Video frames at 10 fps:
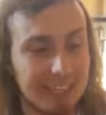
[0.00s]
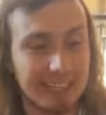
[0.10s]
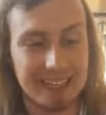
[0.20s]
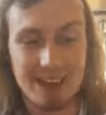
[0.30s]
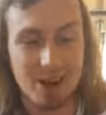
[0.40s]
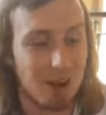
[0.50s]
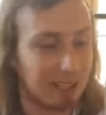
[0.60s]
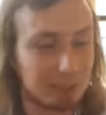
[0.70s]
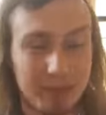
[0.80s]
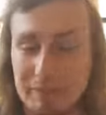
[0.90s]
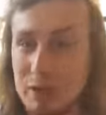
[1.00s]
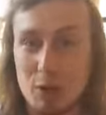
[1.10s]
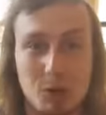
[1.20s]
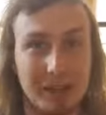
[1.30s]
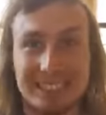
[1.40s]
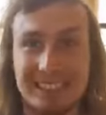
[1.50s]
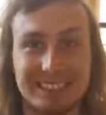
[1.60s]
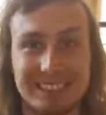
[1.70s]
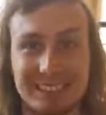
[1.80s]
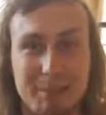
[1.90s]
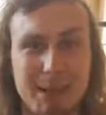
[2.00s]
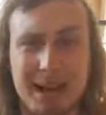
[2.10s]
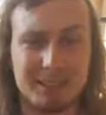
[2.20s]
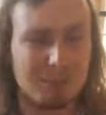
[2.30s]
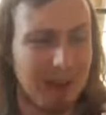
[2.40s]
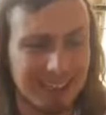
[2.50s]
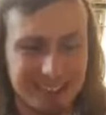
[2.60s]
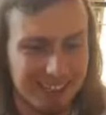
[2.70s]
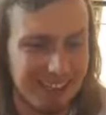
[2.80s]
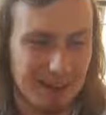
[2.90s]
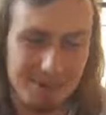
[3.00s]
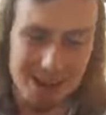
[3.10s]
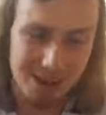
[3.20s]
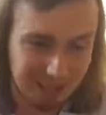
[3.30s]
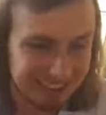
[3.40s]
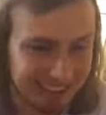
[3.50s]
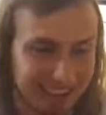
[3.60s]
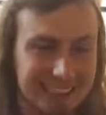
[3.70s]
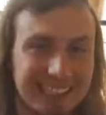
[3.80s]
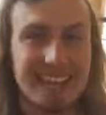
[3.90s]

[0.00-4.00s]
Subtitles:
They're going to ask me a few questions about my journey. I'm going to answer it.